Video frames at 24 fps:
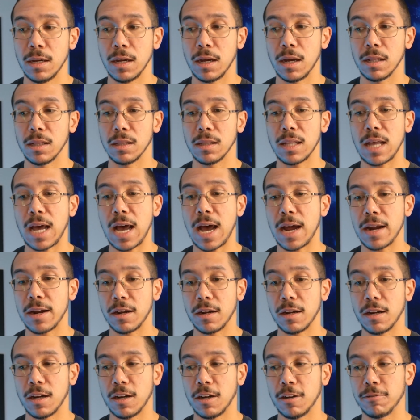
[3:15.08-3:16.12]
a lot
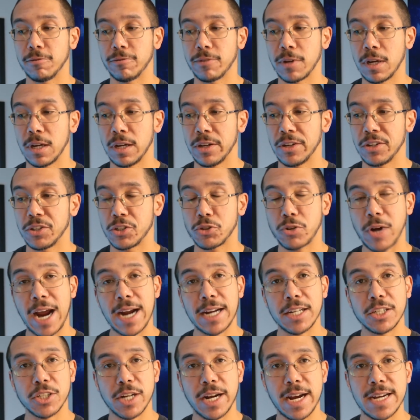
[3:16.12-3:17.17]
of
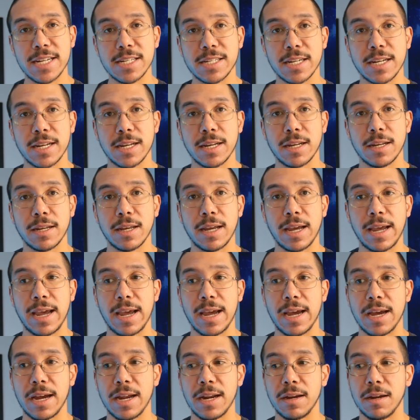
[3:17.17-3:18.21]
strategizing
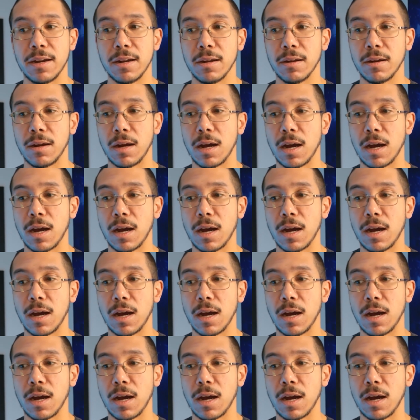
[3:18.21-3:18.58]
and